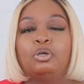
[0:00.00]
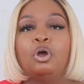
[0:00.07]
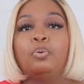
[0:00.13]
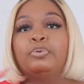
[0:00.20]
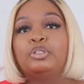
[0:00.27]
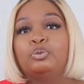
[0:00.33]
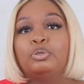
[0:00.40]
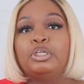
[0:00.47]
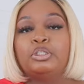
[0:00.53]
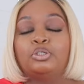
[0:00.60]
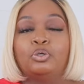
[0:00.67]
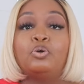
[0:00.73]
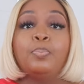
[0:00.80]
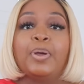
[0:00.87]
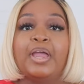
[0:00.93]
go between
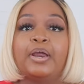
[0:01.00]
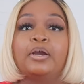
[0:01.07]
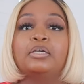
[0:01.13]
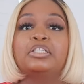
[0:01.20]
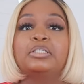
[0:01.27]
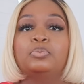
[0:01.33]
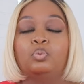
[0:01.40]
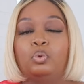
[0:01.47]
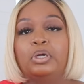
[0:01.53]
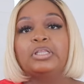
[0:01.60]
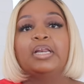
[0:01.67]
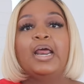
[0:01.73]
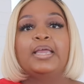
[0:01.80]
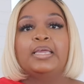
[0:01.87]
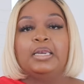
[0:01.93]
two pairs, one
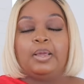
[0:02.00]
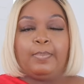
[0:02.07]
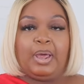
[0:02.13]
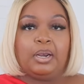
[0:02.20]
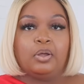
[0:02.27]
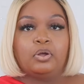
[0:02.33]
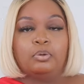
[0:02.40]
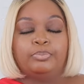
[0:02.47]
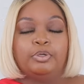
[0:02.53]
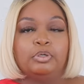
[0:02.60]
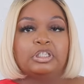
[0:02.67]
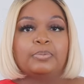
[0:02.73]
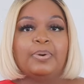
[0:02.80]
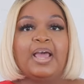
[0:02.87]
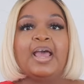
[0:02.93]
that I get at my local
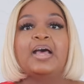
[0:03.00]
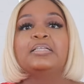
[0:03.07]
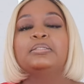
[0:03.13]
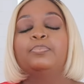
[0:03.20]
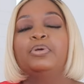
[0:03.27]
beauty supplies,